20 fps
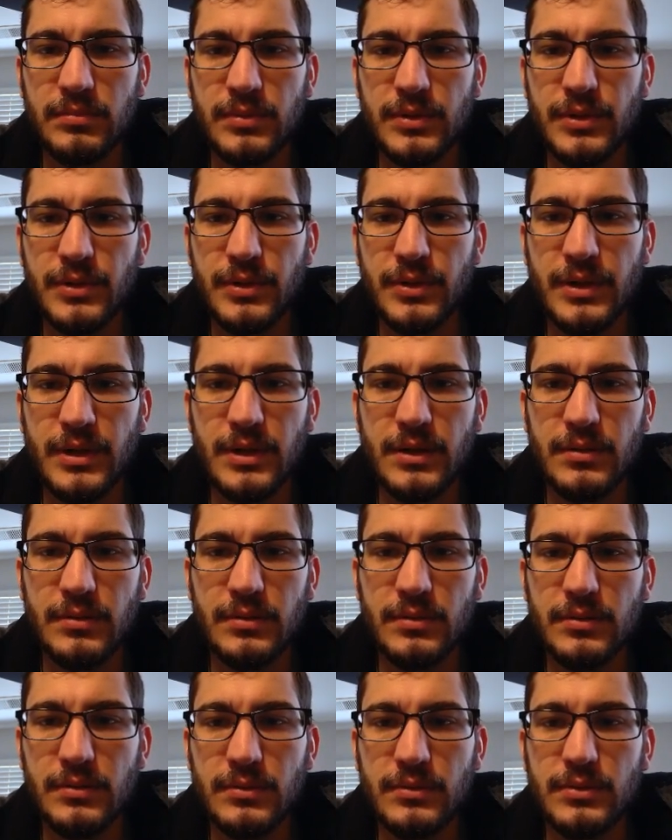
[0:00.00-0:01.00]

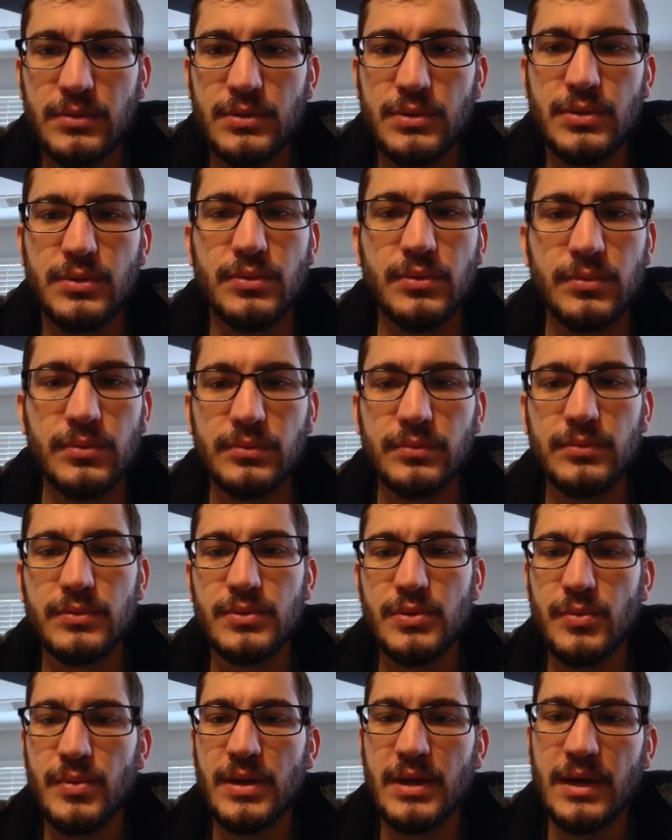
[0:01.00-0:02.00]
32.
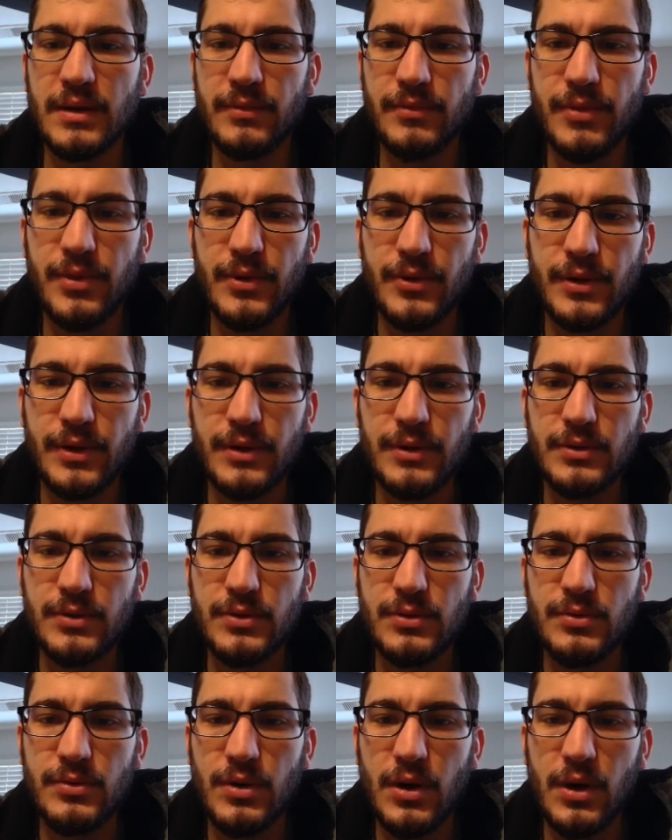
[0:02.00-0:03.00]
So we can have
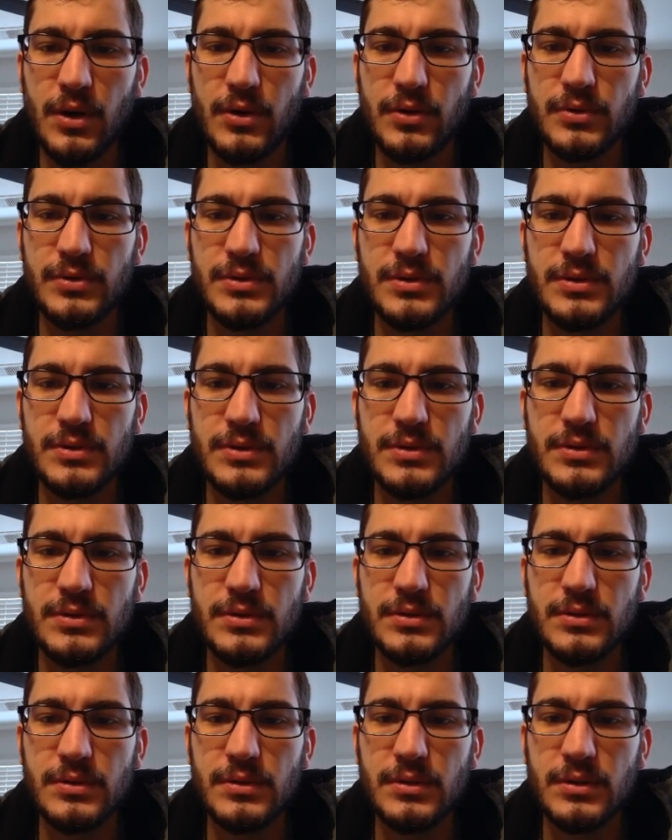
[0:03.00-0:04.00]
32 hosts
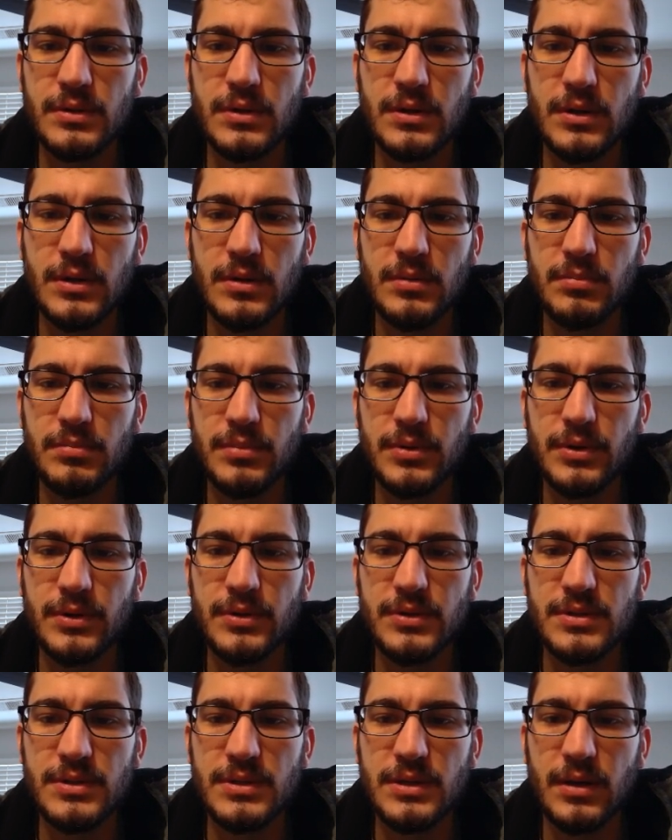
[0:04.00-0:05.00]
per
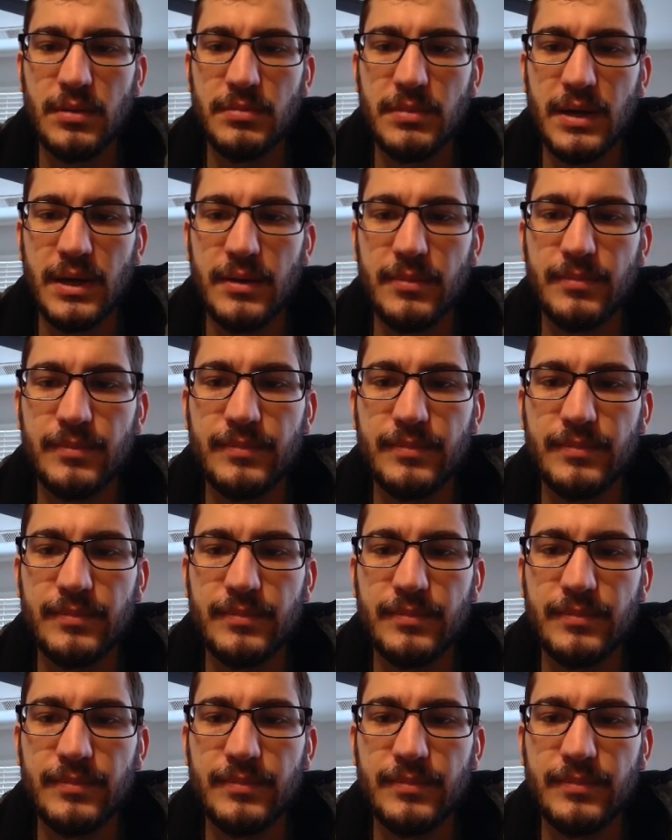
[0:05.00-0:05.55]
subnet,